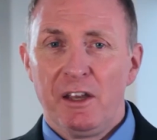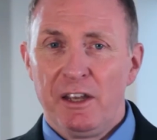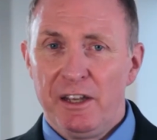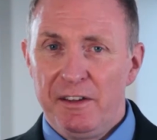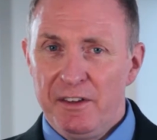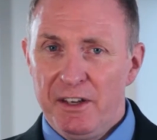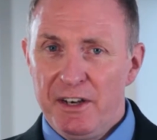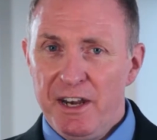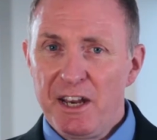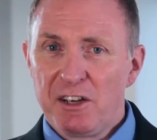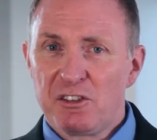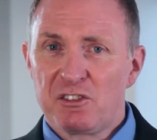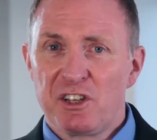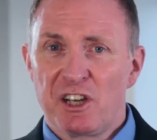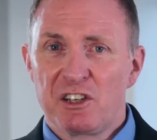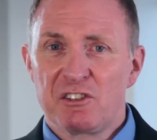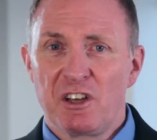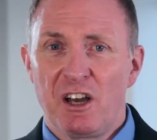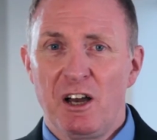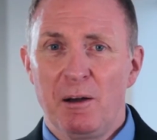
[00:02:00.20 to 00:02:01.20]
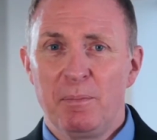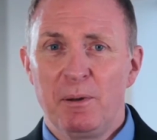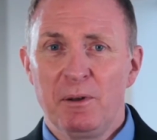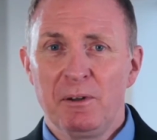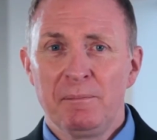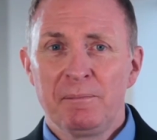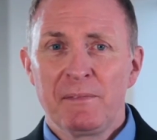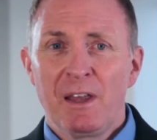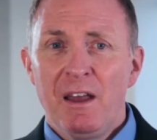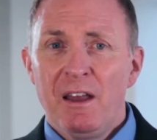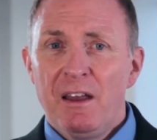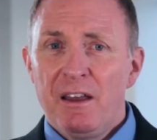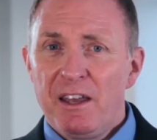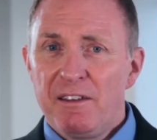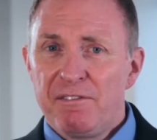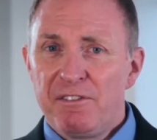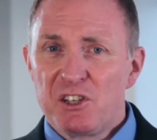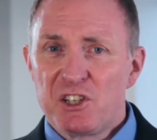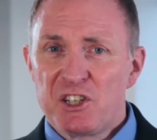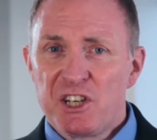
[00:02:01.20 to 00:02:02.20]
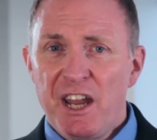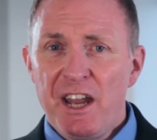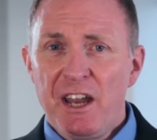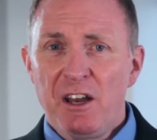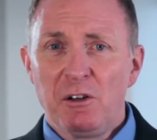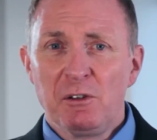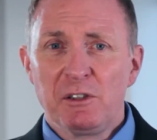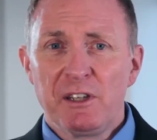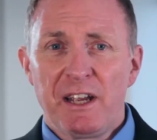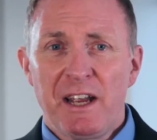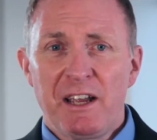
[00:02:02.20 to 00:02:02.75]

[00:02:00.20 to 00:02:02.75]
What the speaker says: In the next example, if a shareholder